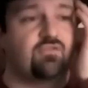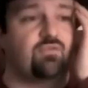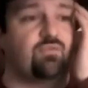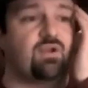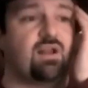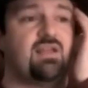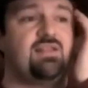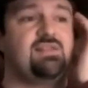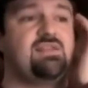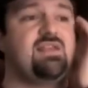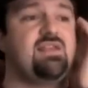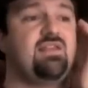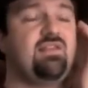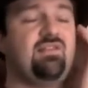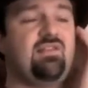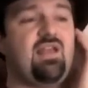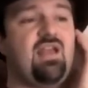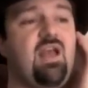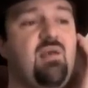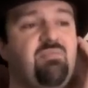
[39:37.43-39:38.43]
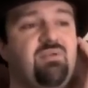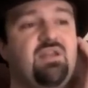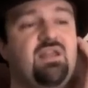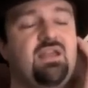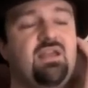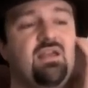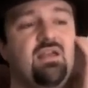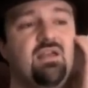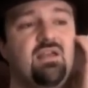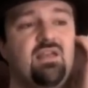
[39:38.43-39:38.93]
So what I think is
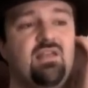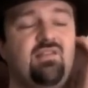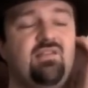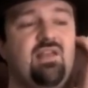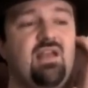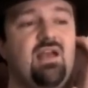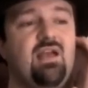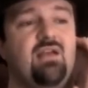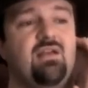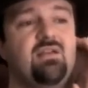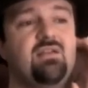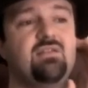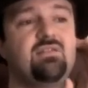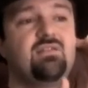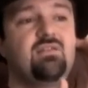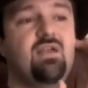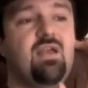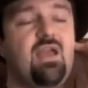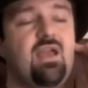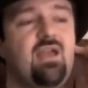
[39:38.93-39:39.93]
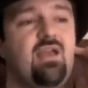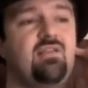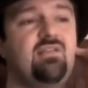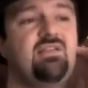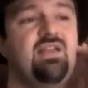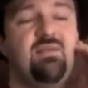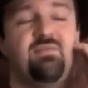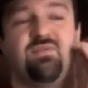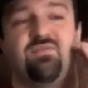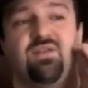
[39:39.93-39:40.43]
happening is that
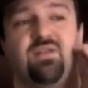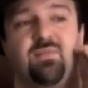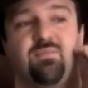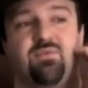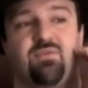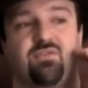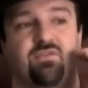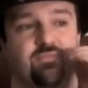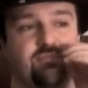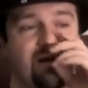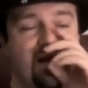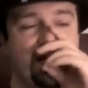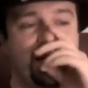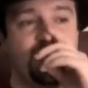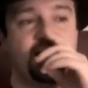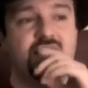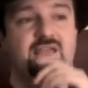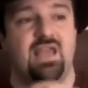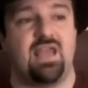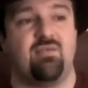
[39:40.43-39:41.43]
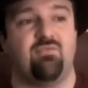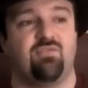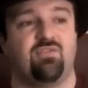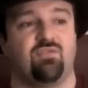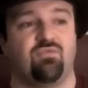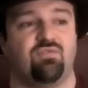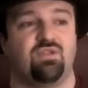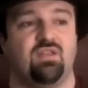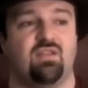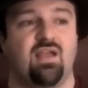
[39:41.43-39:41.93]
as game developers are making games,
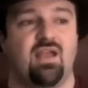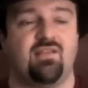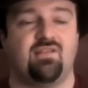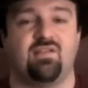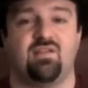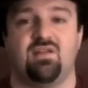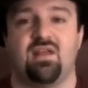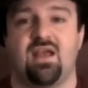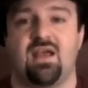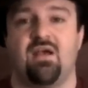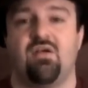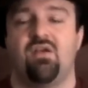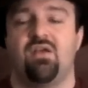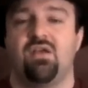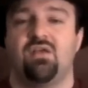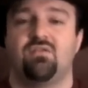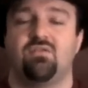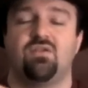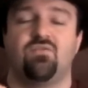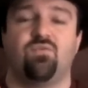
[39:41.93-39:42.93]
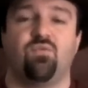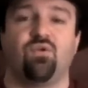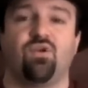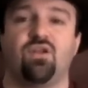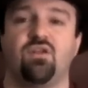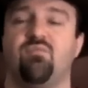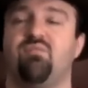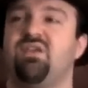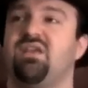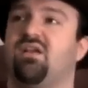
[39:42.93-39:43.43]
they're realizing now if we're
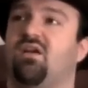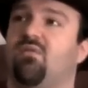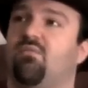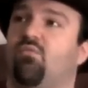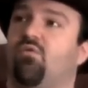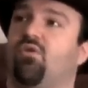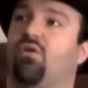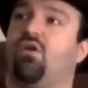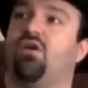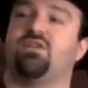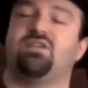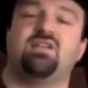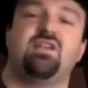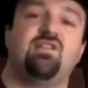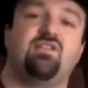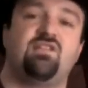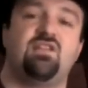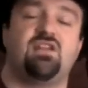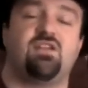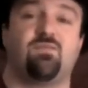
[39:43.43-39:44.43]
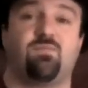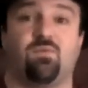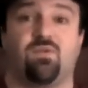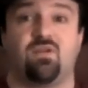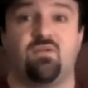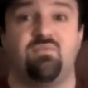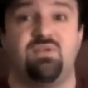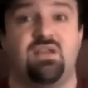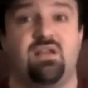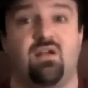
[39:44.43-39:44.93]
going to become more artistic, if
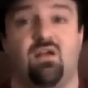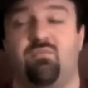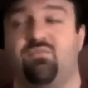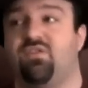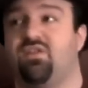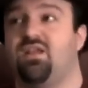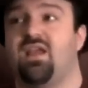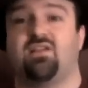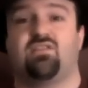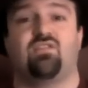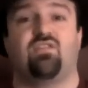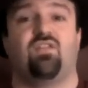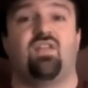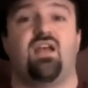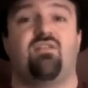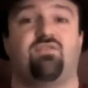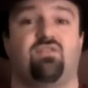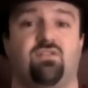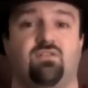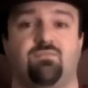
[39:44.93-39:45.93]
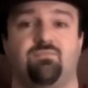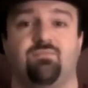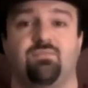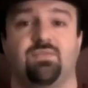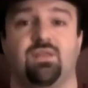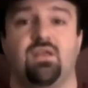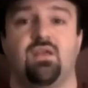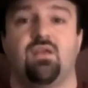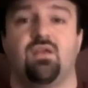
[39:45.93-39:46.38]
we're going to become the next level,